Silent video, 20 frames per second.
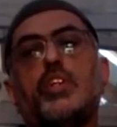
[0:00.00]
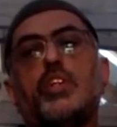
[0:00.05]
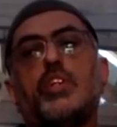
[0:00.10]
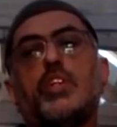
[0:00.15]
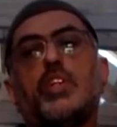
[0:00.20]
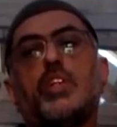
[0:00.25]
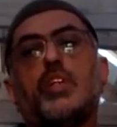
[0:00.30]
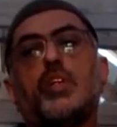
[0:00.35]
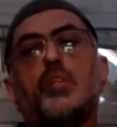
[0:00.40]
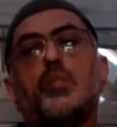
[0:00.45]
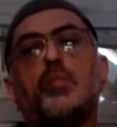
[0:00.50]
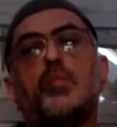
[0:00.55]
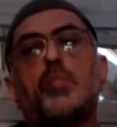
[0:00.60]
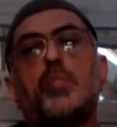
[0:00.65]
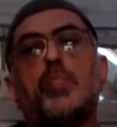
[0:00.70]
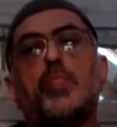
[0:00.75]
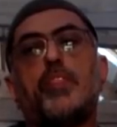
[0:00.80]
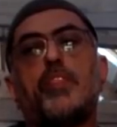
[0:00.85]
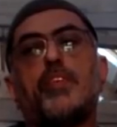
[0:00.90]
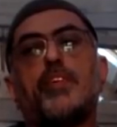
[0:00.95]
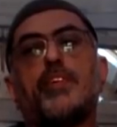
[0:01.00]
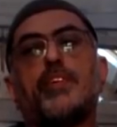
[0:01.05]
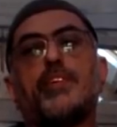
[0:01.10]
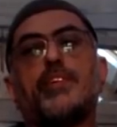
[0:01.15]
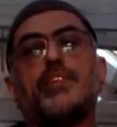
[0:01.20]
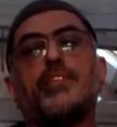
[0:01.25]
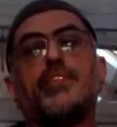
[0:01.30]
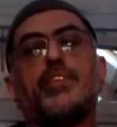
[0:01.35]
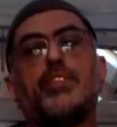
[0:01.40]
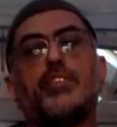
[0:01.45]

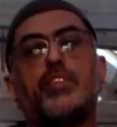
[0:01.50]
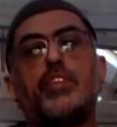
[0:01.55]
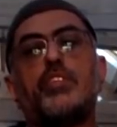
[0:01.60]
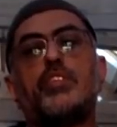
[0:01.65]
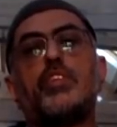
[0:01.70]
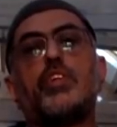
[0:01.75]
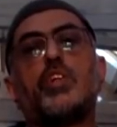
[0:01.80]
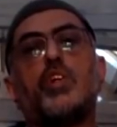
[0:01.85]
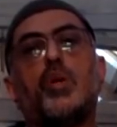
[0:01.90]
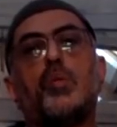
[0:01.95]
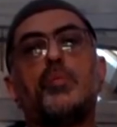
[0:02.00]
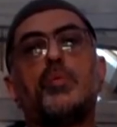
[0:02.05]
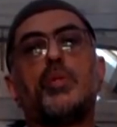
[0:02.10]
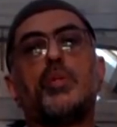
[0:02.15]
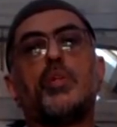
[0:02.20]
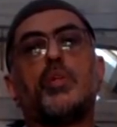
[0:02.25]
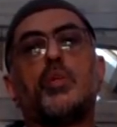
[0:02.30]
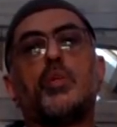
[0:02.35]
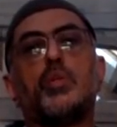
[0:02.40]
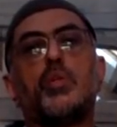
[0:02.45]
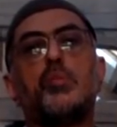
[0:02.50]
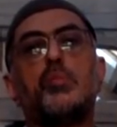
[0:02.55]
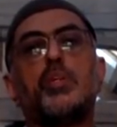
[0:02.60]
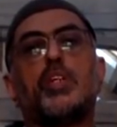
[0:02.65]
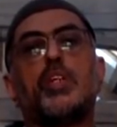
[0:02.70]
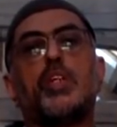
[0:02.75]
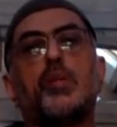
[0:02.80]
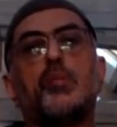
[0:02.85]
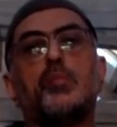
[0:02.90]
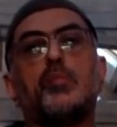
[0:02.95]
The written copy only
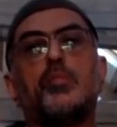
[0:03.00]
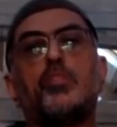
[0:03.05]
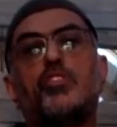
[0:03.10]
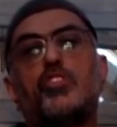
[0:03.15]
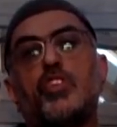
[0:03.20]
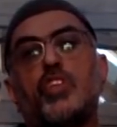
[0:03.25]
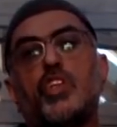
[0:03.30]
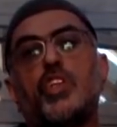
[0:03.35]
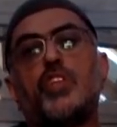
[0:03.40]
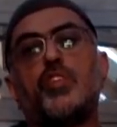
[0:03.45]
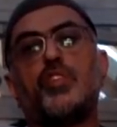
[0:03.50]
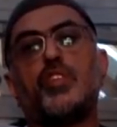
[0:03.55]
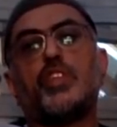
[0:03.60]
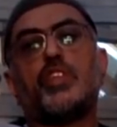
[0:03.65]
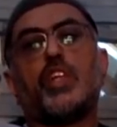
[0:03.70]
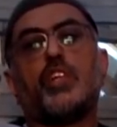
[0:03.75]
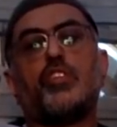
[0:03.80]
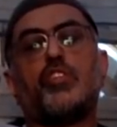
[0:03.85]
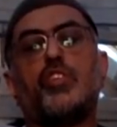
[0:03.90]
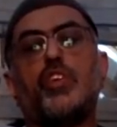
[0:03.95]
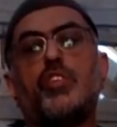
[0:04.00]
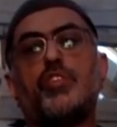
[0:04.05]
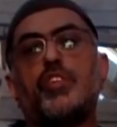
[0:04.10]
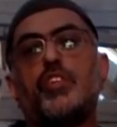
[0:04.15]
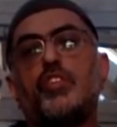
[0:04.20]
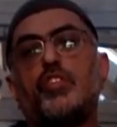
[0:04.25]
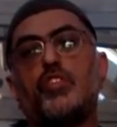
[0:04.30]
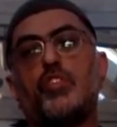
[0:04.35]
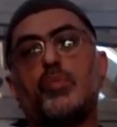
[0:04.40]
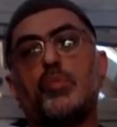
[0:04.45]
became significant as
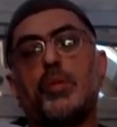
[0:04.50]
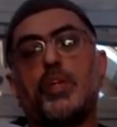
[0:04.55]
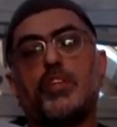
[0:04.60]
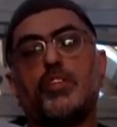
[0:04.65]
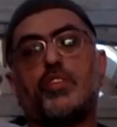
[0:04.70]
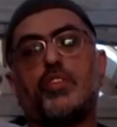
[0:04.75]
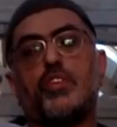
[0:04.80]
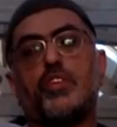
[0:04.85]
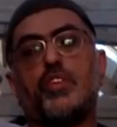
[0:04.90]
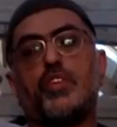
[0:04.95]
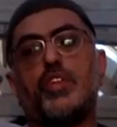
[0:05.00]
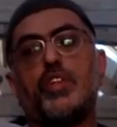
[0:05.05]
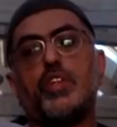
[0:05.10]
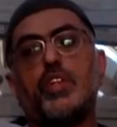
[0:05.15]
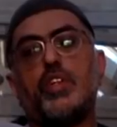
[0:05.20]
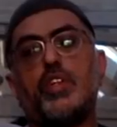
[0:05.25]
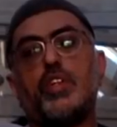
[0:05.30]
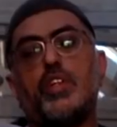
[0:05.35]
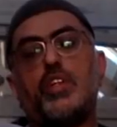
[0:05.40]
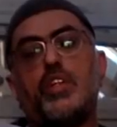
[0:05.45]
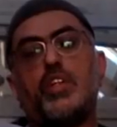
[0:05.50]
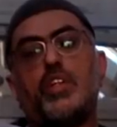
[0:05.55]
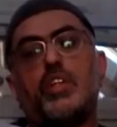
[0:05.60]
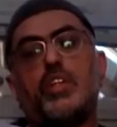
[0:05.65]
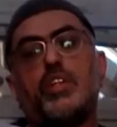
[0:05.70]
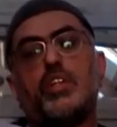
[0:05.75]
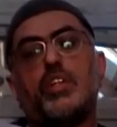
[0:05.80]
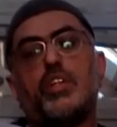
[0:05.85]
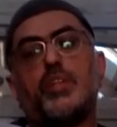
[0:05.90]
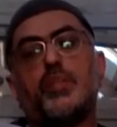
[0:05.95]
generations passed
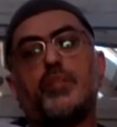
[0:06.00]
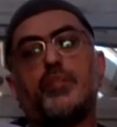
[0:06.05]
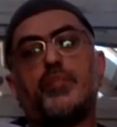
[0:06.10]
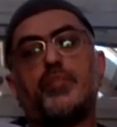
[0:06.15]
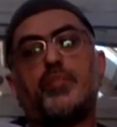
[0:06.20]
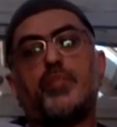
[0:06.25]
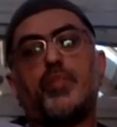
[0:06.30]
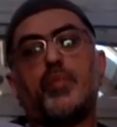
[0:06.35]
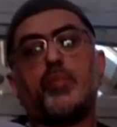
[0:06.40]
on.